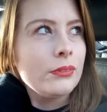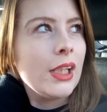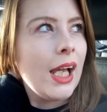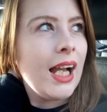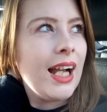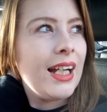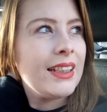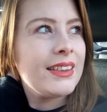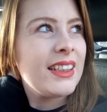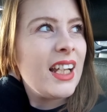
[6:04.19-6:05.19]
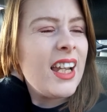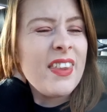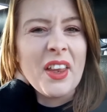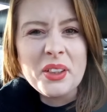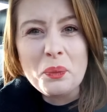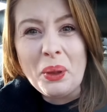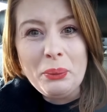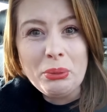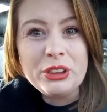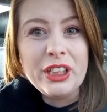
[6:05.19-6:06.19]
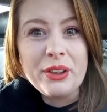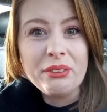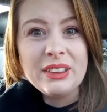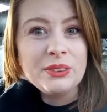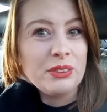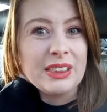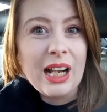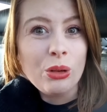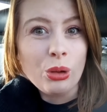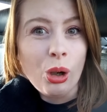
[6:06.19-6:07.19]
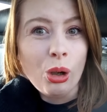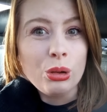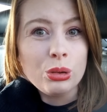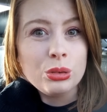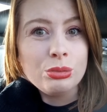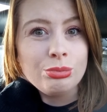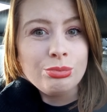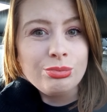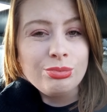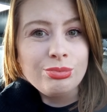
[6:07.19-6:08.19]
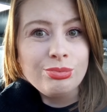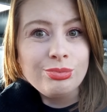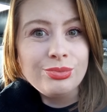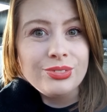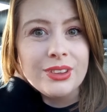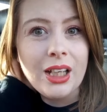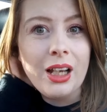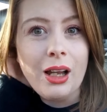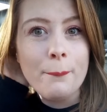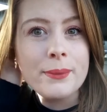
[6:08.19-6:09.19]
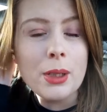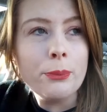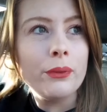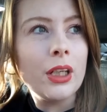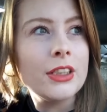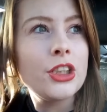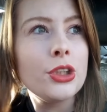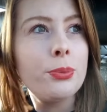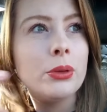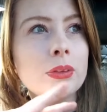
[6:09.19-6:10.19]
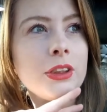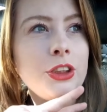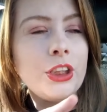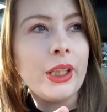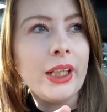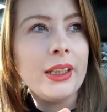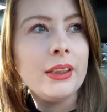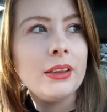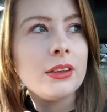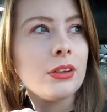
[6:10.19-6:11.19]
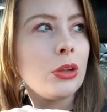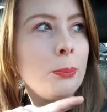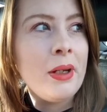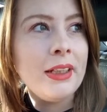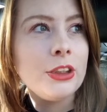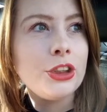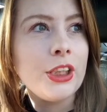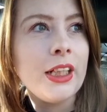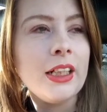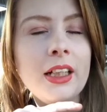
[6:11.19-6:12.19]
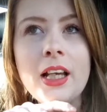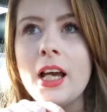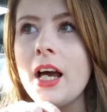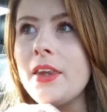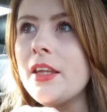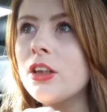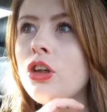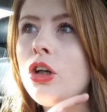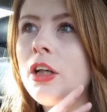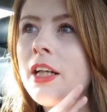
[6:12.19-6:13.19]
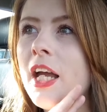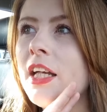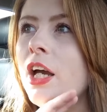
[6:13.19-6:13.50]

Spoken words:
And that's pretty much it. The rest of it's alcohol. So I bought like 2 bottles of gin. So I got pink gin and then I got like a